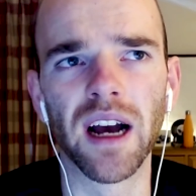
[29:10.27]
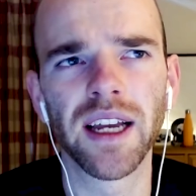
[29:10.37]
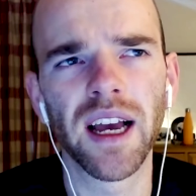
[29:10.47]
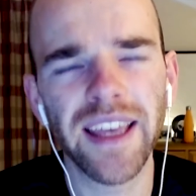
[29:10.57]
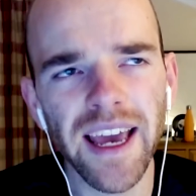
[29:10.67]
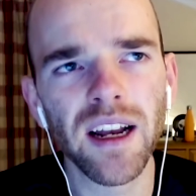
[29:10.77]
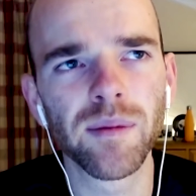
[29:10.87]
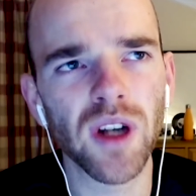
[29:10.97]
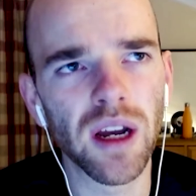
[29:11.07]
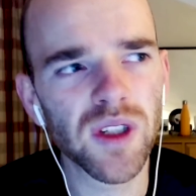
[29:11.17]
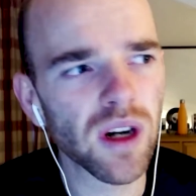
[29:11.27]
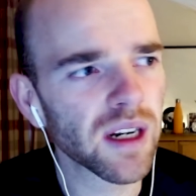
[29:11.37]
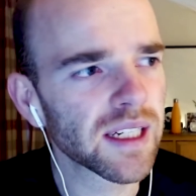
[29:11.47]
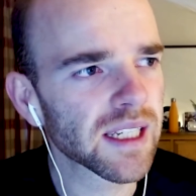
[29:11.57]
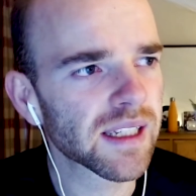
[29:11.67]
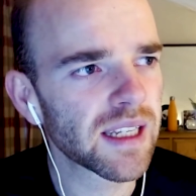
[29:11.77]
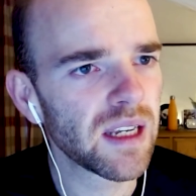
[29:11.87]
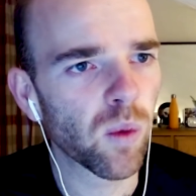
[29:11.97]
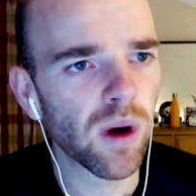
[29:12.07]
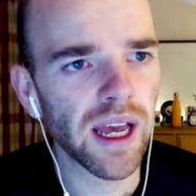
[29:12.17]
I'm struggling to
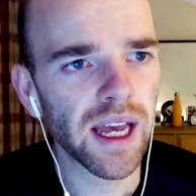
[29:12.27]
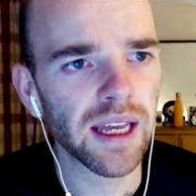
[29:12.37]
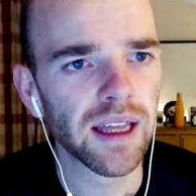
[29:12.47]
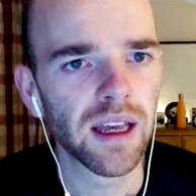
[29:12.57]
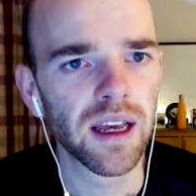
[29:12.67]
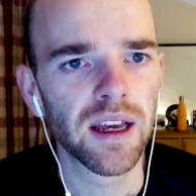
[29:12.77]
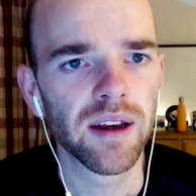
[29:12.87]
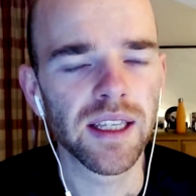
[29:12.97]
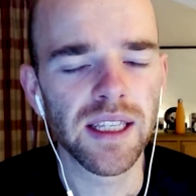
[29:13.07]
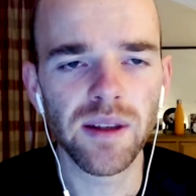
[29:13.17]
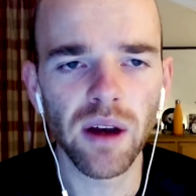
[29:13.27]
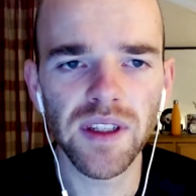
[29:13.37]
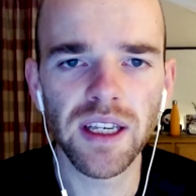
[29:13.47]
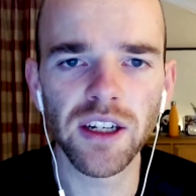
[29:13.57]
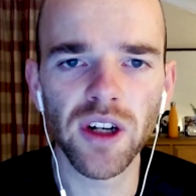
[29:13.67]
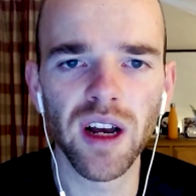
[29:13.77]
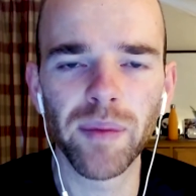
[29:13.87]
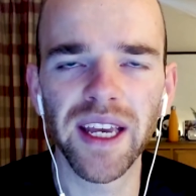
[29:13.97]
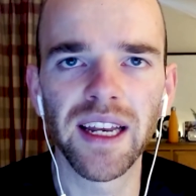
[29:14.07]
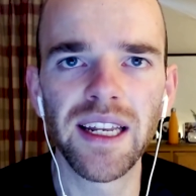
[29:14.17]
see where, because he's obviously going to try and
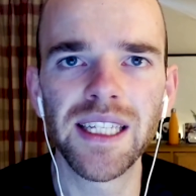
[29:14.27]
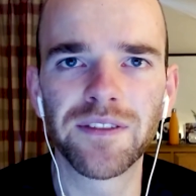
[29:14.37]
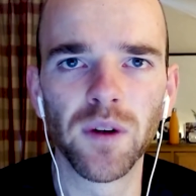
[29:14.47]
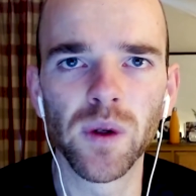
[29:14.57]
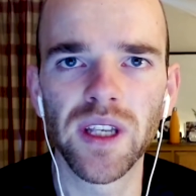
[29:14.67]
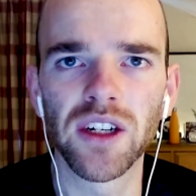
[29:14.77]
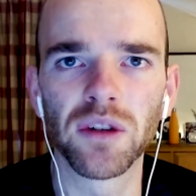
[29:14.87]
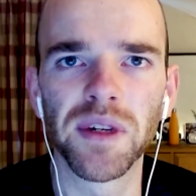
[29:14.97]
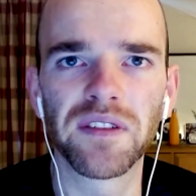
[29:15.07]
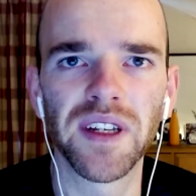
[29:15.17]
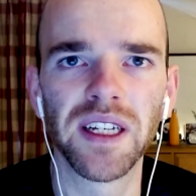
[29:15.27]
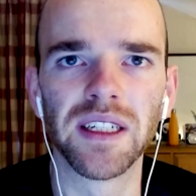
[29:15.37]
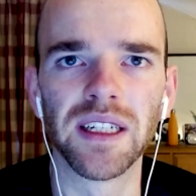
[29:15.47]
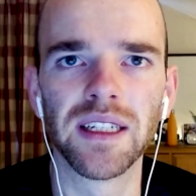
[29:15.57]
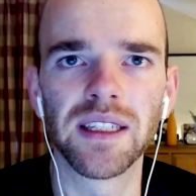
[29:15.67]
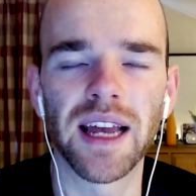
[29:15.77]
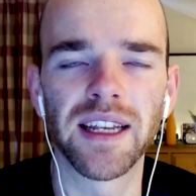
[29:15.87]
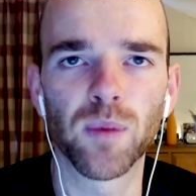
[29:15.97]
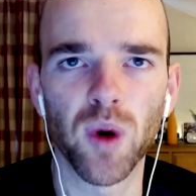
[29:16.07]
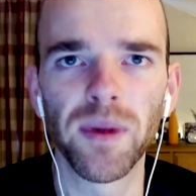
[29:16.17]
pick at least 4 central midfielders, and
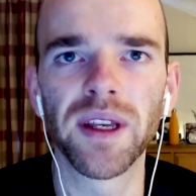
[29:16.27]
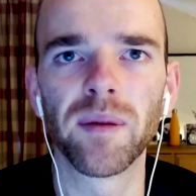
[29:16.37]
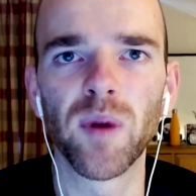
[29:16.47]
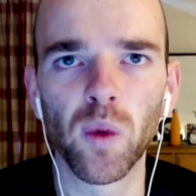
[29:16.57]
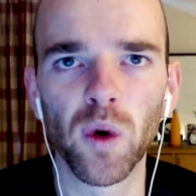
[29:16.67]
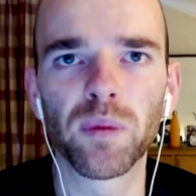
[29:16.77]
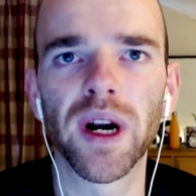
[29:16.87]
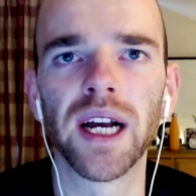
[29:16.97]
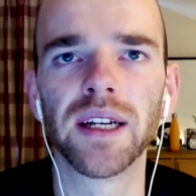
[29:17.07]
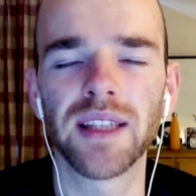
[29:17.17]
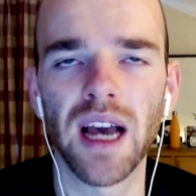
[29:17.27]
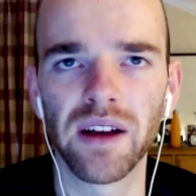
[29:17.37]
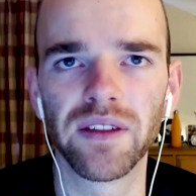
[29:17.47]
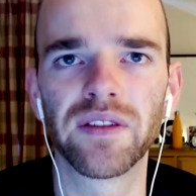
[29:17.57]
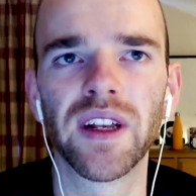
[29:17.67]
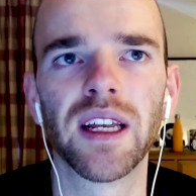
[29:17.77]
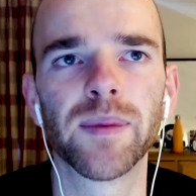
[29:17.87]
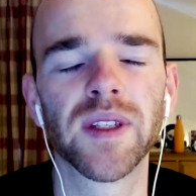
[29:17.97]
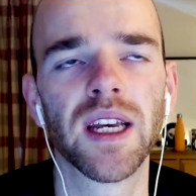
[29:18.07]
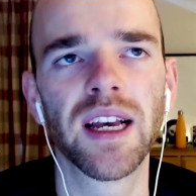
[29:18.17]
it's probably going to be Ward-Prowse, Calvin
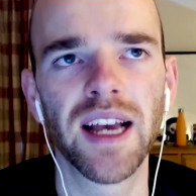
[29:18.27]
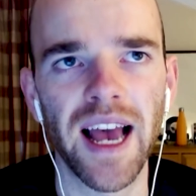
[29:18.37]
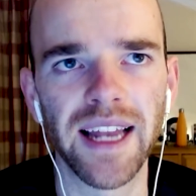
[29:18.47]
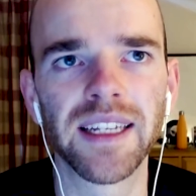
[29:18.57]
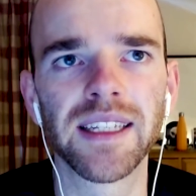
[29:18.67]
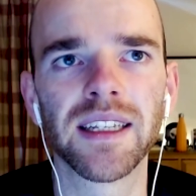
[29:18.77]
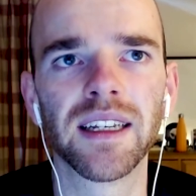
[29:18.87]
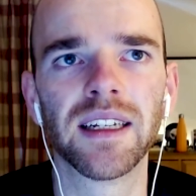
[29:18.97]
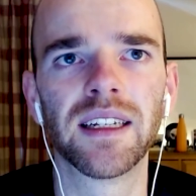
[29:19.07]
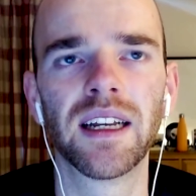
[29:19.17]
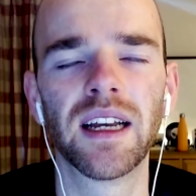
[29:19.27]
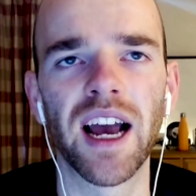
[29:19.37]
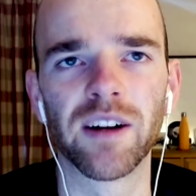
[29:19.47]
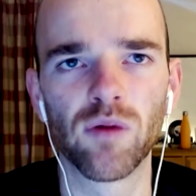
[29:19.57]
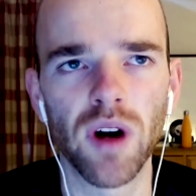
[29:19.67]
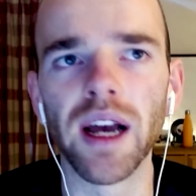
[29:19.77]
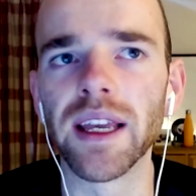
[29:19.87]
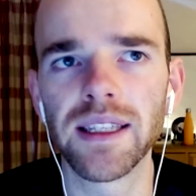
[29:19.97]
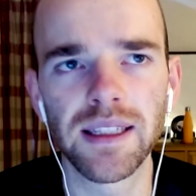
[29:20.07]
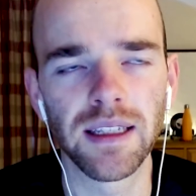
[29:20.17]
Phillips, Henderson and
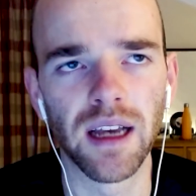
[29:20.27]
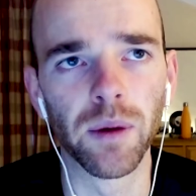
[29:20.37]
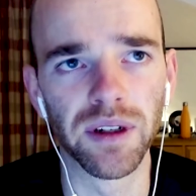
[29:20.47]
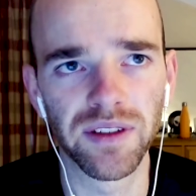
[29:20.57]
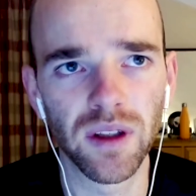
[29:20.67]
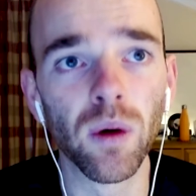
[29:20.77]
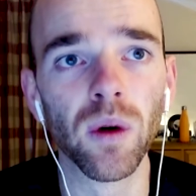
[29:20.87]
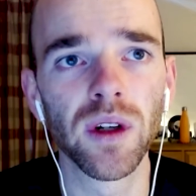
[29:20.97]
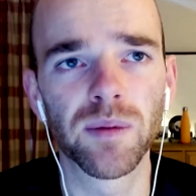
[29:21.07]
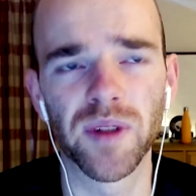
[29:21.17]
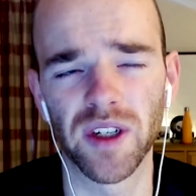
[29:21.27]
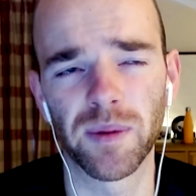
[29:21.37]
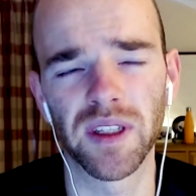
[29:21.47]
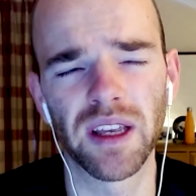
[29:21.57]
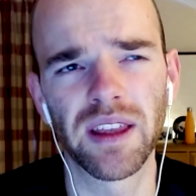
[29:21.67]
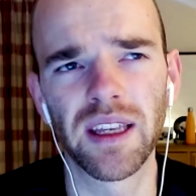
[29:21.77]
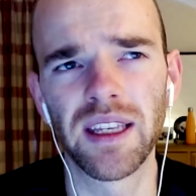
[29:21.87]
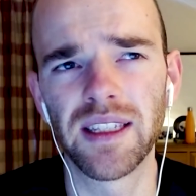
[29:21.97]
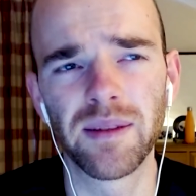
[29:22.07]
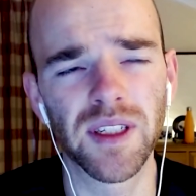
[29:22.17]
Rice, I would have thought, just because I think
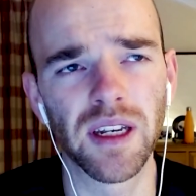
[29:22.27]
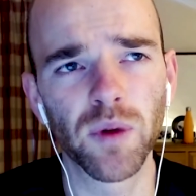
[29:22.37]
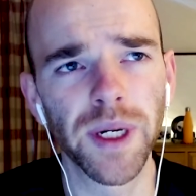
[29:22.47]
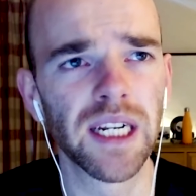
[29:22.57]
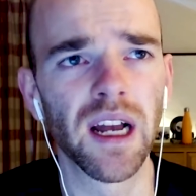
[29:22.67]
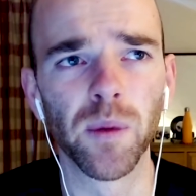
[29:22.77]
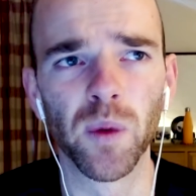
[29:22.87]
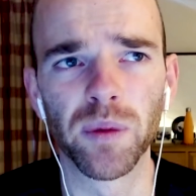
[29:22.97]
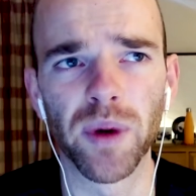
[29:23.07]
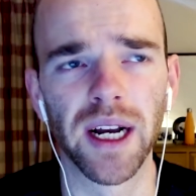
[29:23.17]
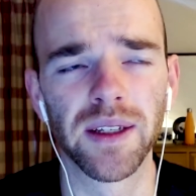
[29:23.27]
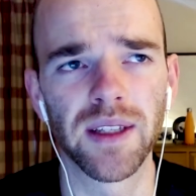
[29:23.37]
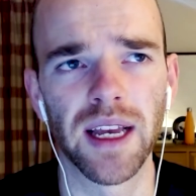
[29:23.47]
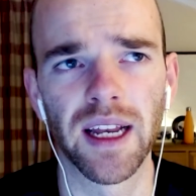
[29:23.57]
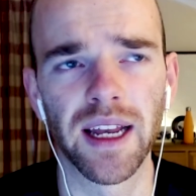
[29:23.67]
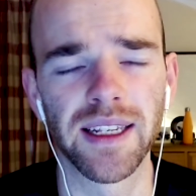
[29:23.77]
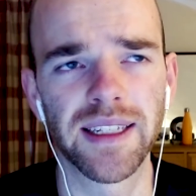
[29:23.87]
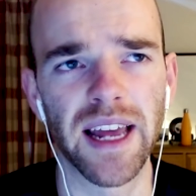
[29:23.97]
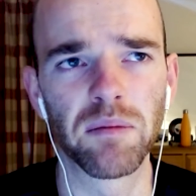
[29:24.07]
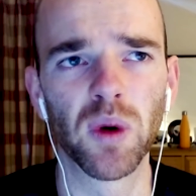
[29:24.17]
he seems to really like Ward-Prowse and his
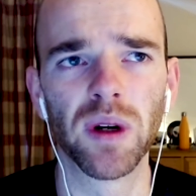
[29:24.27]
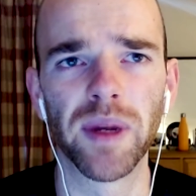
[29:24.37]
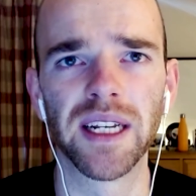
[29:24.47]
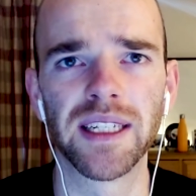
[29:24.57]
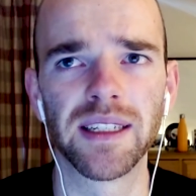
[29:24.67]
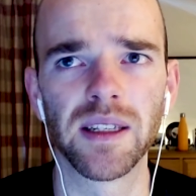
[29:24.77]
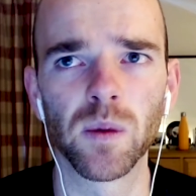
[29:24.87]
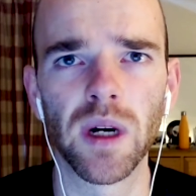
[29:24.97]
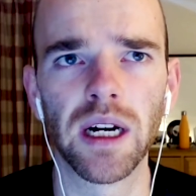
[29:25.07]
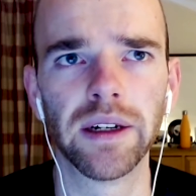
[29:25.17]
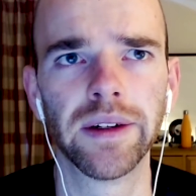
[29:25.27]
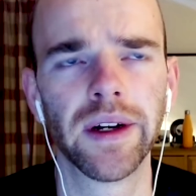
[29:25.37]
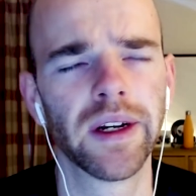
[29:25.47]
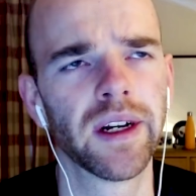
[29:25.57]
dead ball abilities as well.